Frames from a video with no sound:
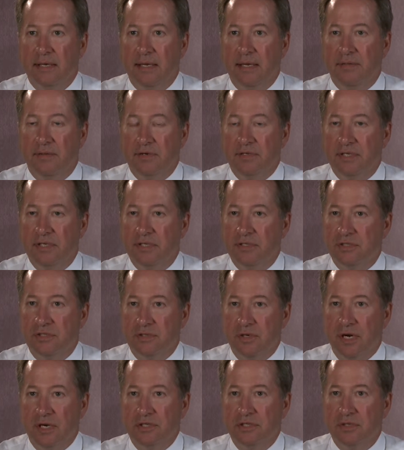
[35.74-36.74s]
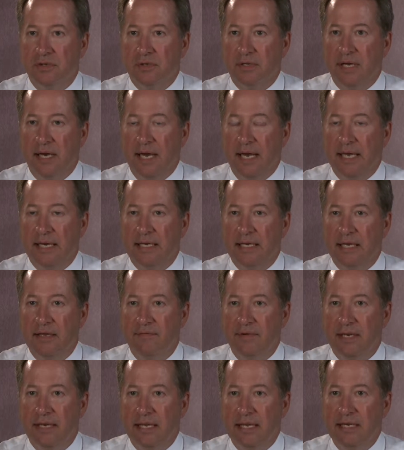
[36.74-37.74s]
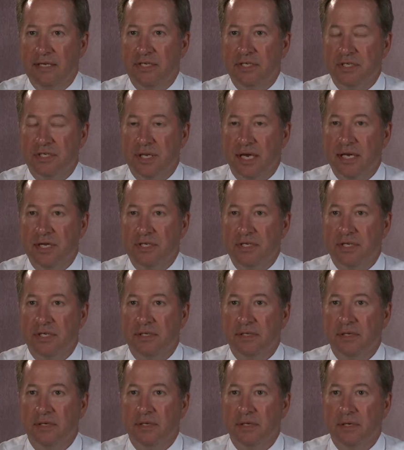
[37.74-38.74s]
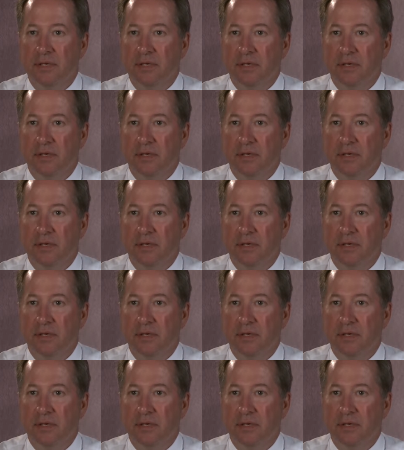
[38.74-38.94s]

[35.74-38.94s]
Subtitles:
and there's an instructional guide giving each station